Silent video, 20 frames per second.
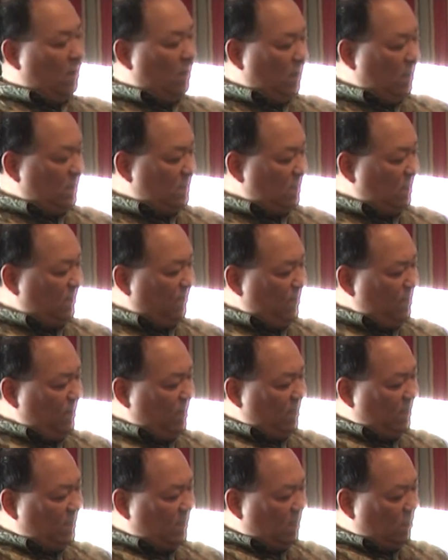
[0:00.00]
It's even
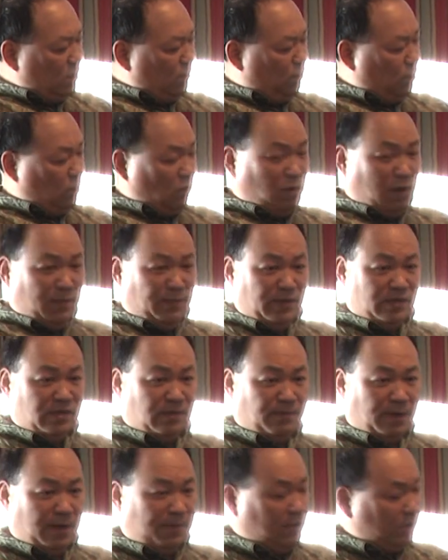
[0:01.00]
easier to put a white piece
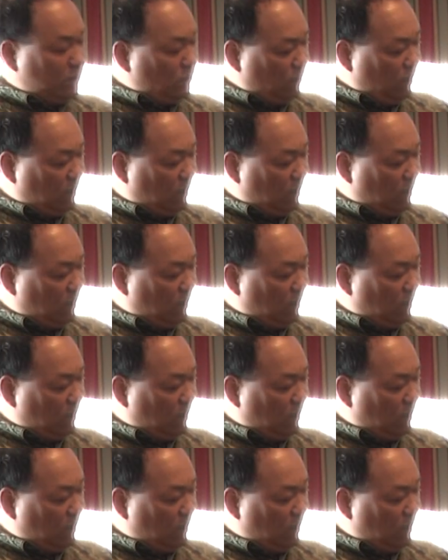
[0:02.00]
of paper so